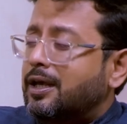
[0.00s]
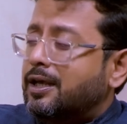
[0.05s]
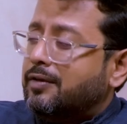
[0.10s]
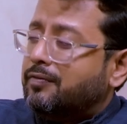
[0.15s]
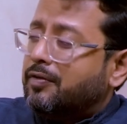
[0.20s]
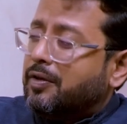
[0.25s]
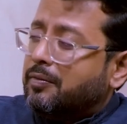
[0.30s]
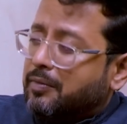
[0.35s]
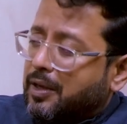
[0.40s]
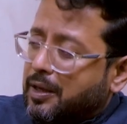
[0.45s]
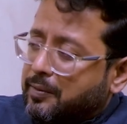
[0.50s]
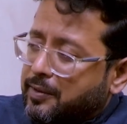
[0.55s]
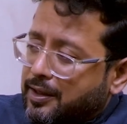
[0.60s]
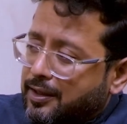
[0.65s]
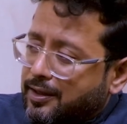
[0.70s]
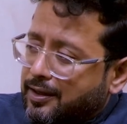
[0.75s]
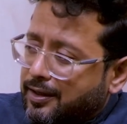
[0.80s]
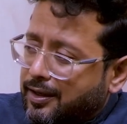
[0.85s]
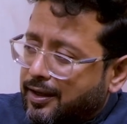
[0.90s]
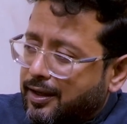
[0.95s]
even
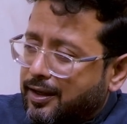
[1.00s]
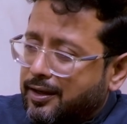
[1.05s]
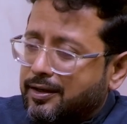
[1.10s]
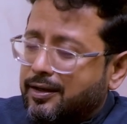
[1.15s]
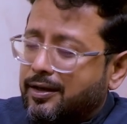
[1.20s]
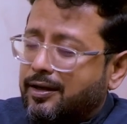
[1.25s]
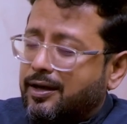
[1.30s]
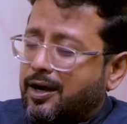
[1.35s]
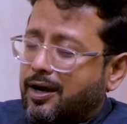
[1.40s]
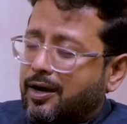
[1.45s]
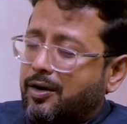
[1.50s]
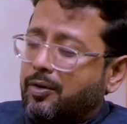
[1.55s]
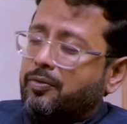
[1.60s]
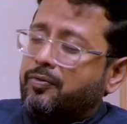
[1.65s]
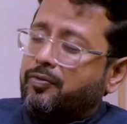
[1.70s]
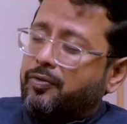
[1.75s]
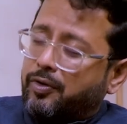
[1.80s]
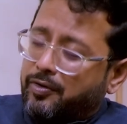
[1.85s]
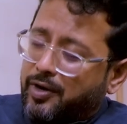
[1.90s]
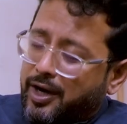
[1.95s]
maybe in now,
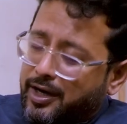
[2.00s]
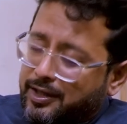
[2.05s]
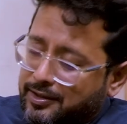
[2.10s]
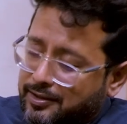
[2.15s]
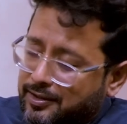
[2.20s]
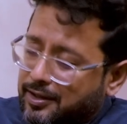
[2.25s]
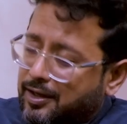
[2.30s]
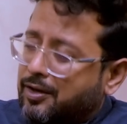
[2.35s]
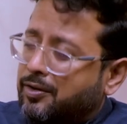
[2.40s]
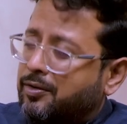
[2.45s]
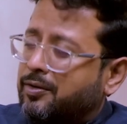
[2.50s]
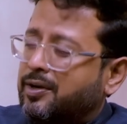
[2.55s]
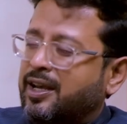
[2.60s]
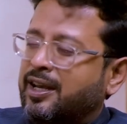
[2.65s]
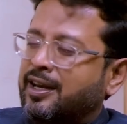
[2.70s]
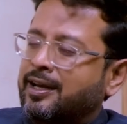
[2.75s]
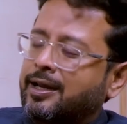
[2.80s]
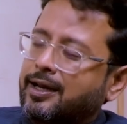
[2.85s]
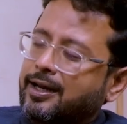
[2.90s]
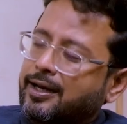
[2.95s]
for right now,
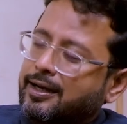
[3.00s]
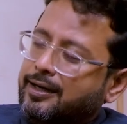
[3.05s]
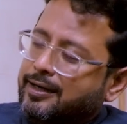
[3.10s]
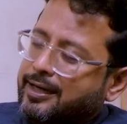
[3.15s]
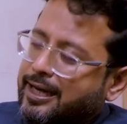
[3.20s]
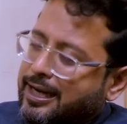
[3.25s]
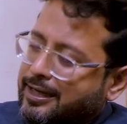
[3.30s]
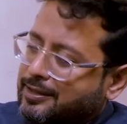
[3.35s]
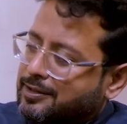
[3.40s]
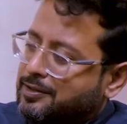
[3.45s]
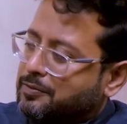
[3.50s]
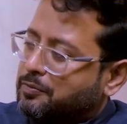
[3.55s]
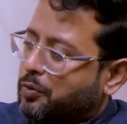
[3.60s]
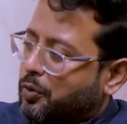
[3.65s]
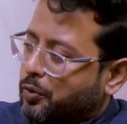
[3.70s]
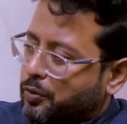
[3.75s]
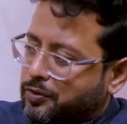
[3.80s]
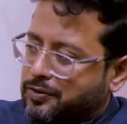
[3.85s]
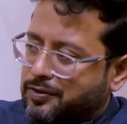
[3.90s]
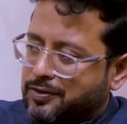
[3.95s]
in net
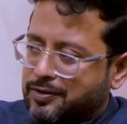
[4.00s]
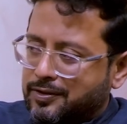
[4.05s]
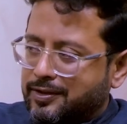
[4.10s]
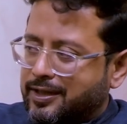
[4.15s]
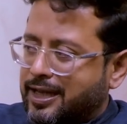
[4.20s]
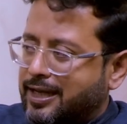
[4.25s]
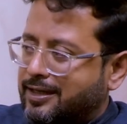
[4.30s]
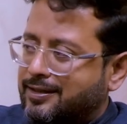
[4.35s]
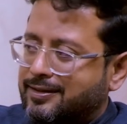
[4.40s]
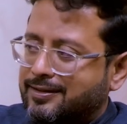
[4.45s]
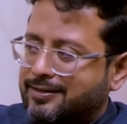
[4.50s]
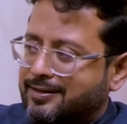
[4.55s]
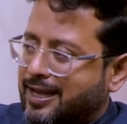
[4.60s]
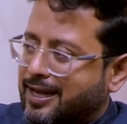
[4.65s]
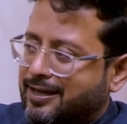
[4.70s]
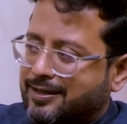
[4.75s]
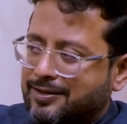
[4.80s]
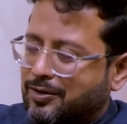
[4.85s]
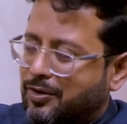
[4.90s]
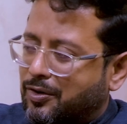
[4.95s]
books, net
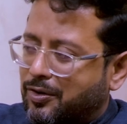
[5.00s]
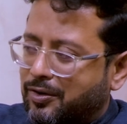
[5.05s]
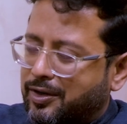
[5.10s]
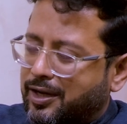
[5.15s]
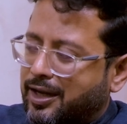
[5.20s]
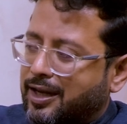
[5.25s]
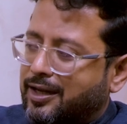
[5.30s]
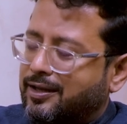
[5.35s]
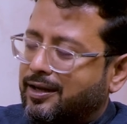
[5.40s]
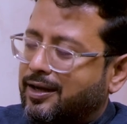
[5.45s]
set, or